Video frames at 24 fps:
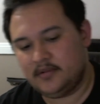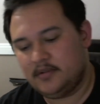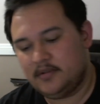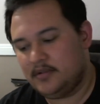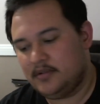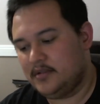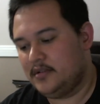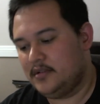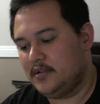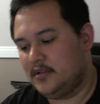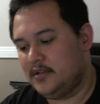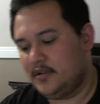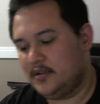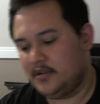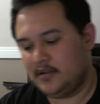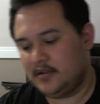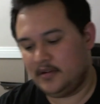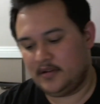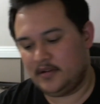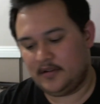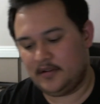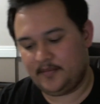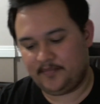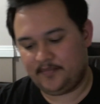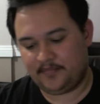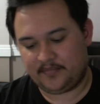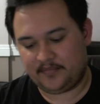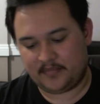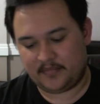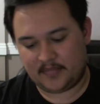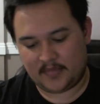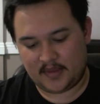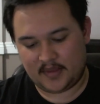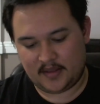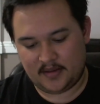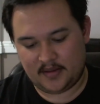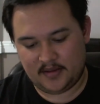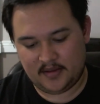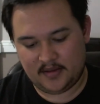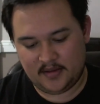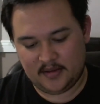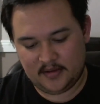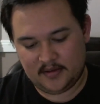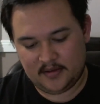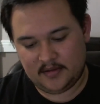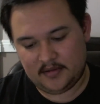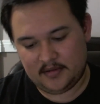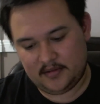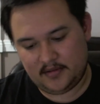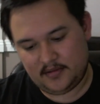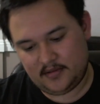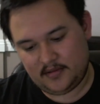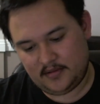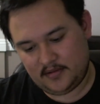No one is speaking in this clip.